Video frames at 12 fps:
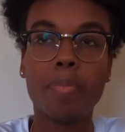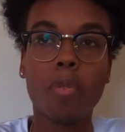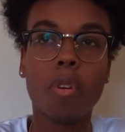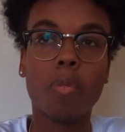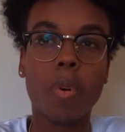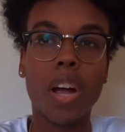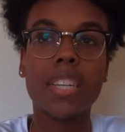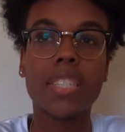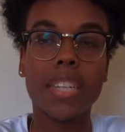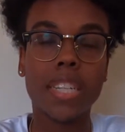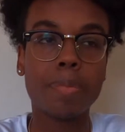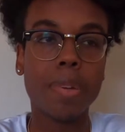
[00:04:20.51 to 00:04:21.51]
poor? Why is
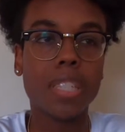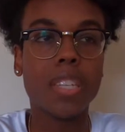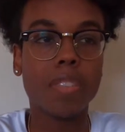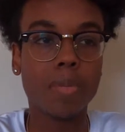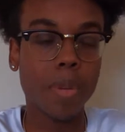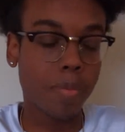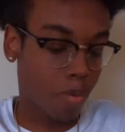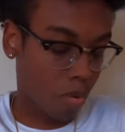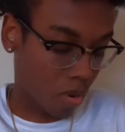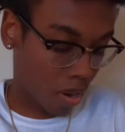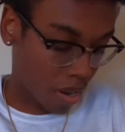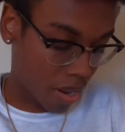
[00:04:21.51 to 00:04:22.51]
it expensive to be
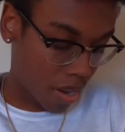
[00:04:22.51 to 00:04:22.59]
poor?